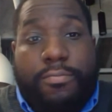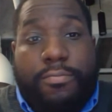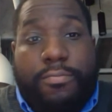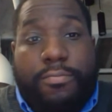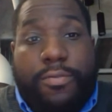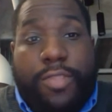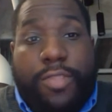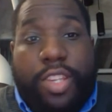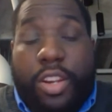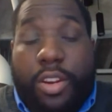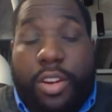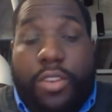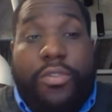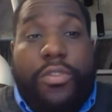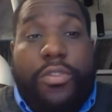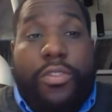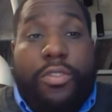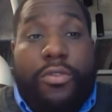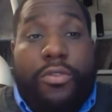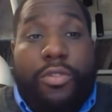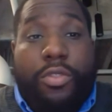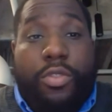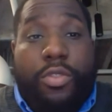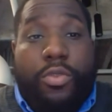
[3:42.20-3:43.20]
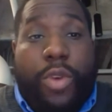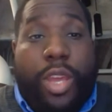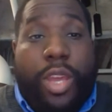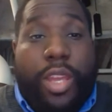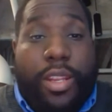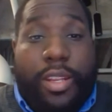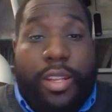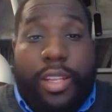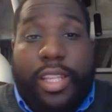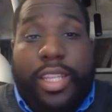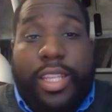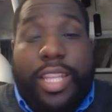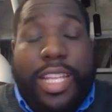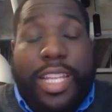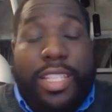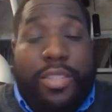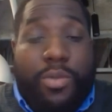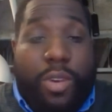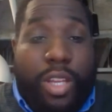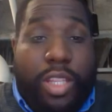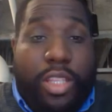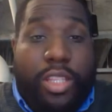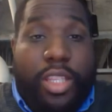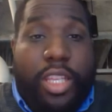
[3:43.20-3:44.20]
you're in for a rude awakening. And that's
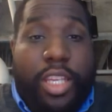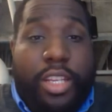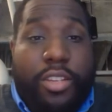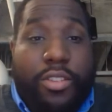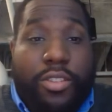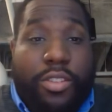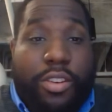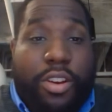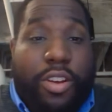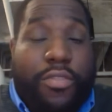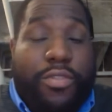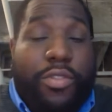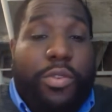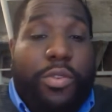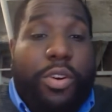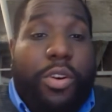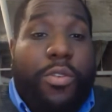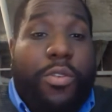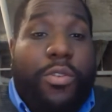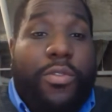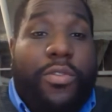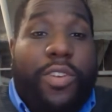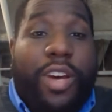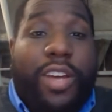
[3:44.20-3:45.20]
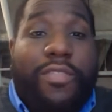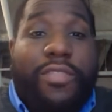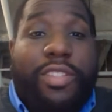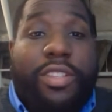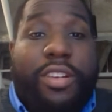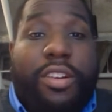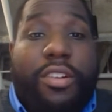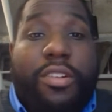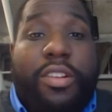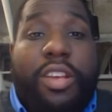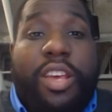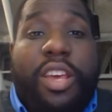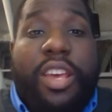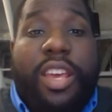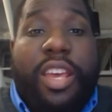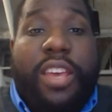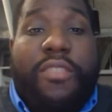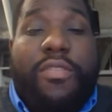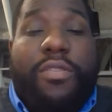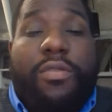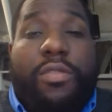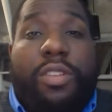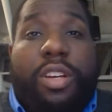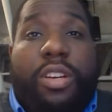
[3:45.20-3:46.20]
why the Lakers are off to an 0-5 start. If
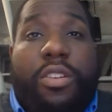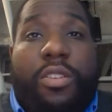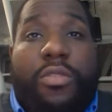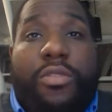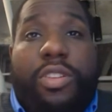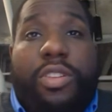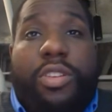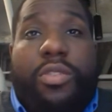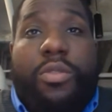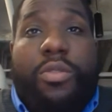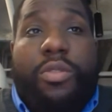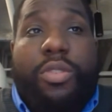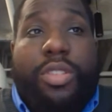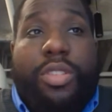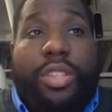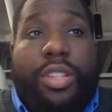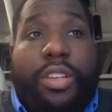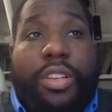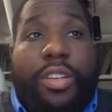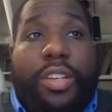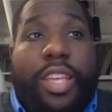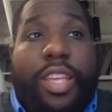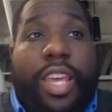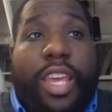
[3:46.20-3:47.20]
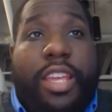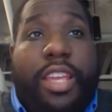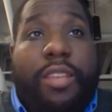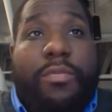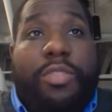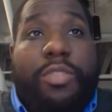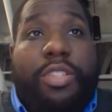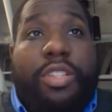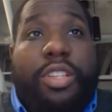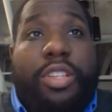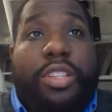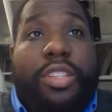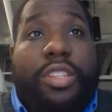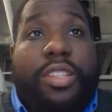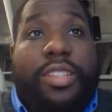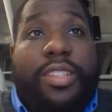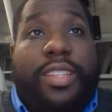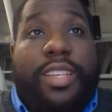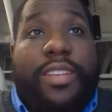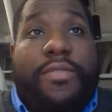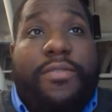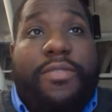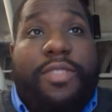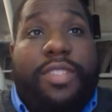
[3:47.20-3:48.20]
you look over the course of their games, the
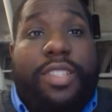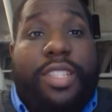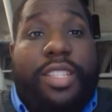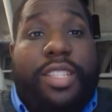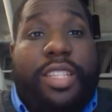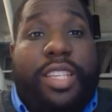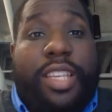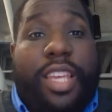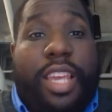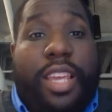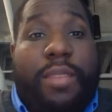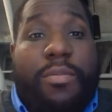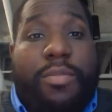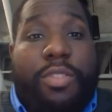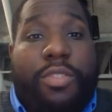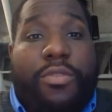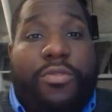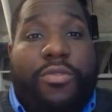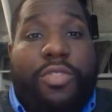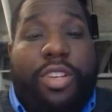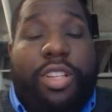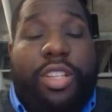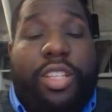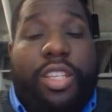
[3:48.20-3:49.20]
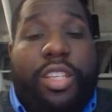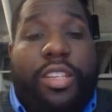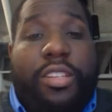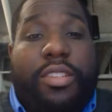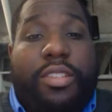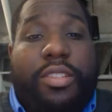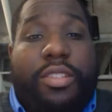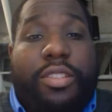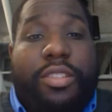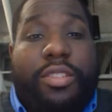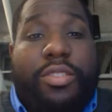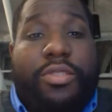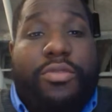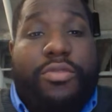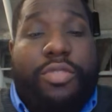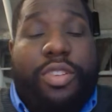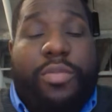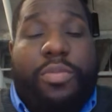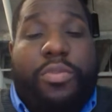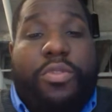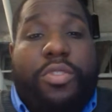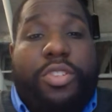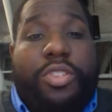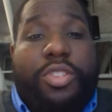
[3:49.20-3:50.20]
difference in the games are really the
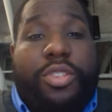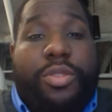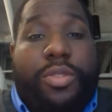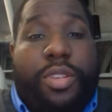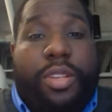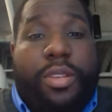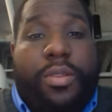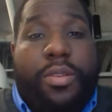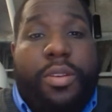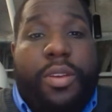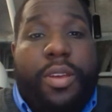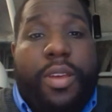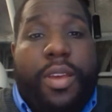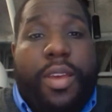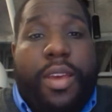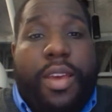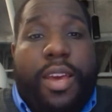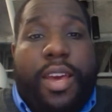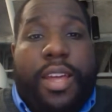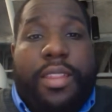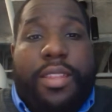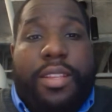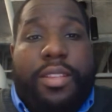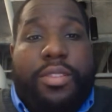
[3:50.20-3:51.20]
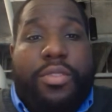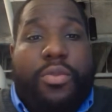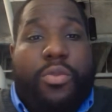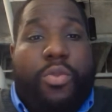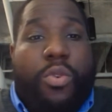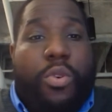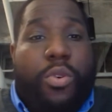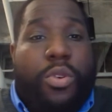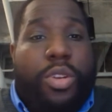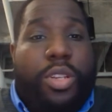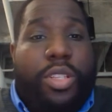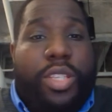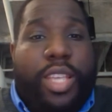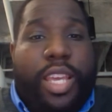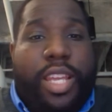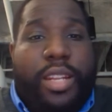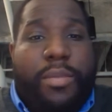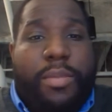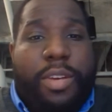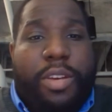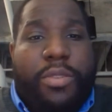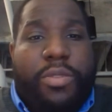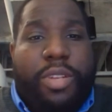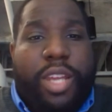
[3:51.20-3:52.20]
three-point shooting. I think the Warriors had
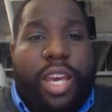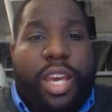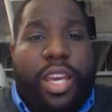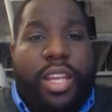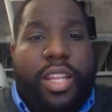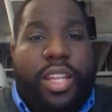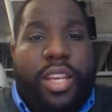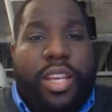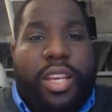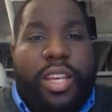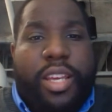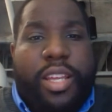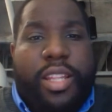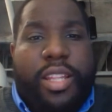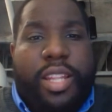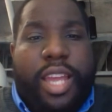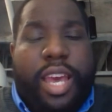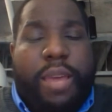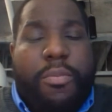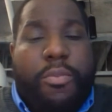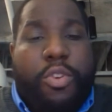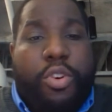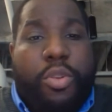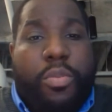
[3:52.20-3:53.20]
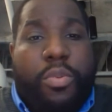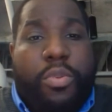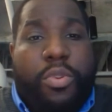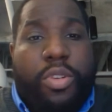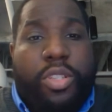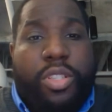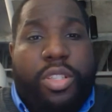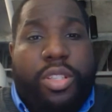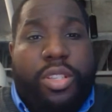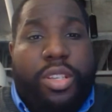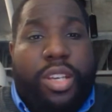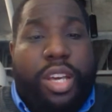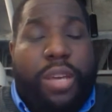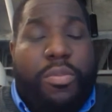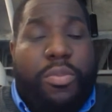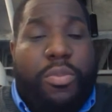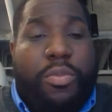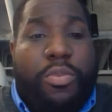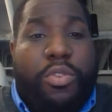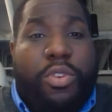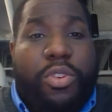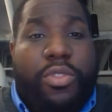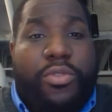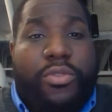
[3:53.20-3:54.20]
about nine more points and a couple
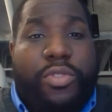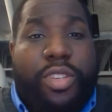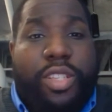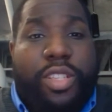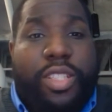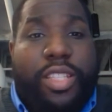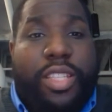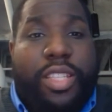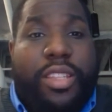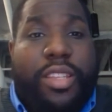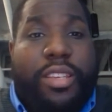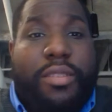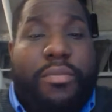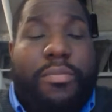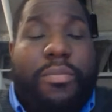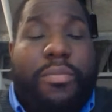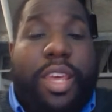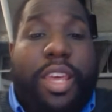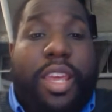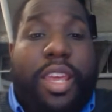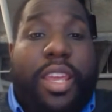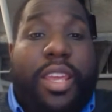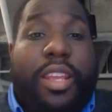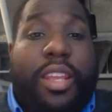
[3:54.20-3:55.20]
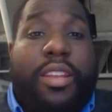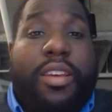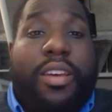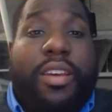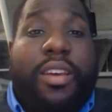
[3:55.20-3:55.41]
more threes than them made.